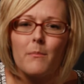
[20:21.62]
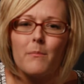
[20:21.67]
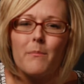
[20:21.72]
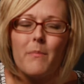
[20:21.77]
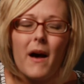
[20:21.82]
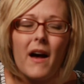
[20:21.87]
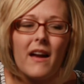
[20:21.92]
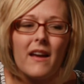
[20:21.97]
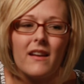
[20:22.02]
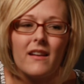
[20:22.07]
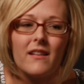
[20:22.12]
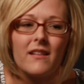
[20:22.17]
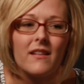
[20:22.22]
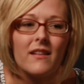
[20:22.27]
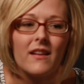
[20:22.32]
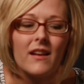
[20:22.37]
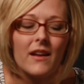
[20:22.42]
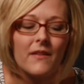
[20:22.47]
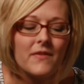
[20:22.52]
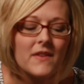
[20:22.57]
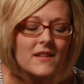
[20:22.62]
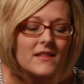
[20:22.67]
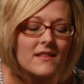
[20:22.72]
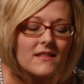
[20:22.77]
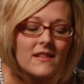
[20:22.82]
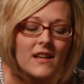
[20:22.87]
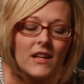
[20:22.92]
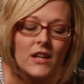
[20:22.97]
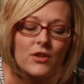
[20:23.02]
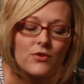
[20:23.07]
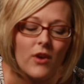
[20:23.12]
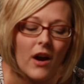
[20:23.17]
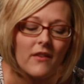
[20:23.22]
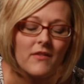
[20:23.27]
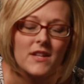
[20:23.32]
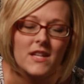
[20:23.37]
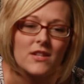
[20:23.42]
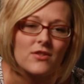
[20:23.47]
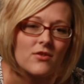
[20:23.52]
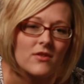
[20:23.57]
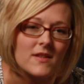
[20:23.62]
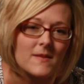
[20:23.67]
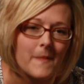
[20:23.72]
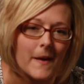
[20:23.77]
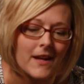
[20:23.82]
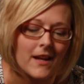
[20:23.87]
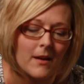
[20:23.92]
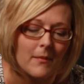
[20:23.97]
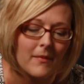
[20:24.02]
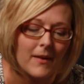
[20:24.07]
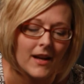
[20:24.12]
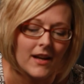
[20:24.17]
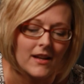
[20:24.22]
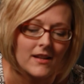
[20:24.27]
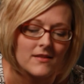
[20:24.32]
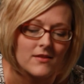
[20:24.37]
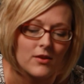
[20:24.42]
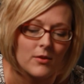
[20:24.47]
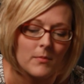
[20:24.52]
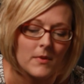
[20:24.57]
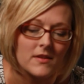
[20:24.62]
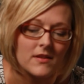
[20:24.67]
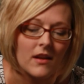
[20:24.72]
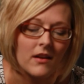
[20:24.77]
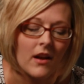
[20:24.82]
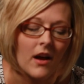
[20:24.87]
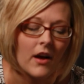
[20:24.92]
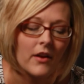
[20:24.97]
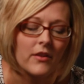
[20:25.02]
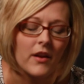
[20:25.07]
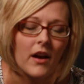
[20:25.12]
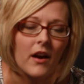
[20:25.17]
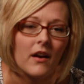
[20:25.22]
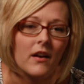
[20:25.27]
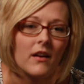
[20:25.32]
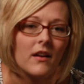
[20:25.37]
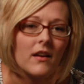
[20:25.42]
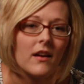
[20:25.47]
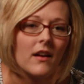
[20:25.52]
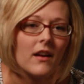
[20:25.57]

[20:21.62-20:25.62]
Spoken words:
But if this is going to drive additional spending by consumers on healthcare,